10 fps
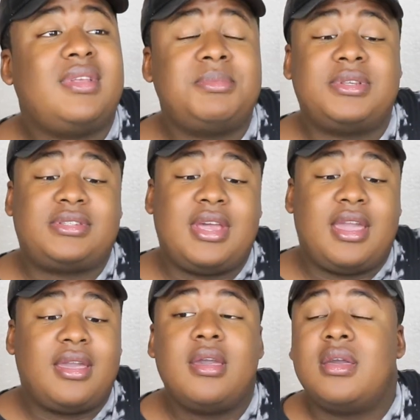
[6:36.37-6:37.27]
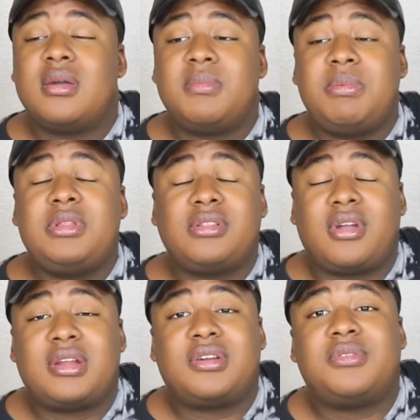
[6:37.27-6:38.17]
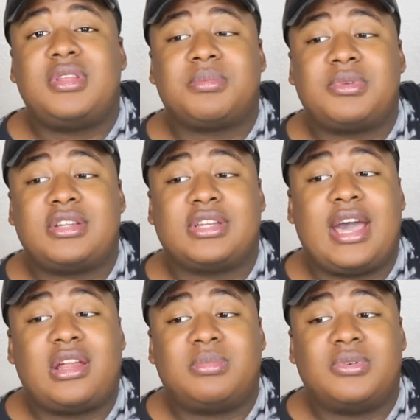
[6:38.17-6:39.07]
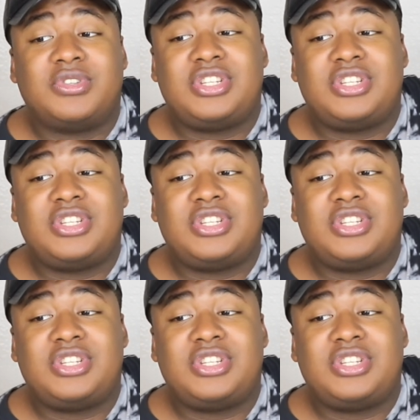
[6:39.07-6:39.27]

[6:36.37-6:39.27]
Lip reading: I'm just saying. People need to learn how to hold Nicki Minaj accountable.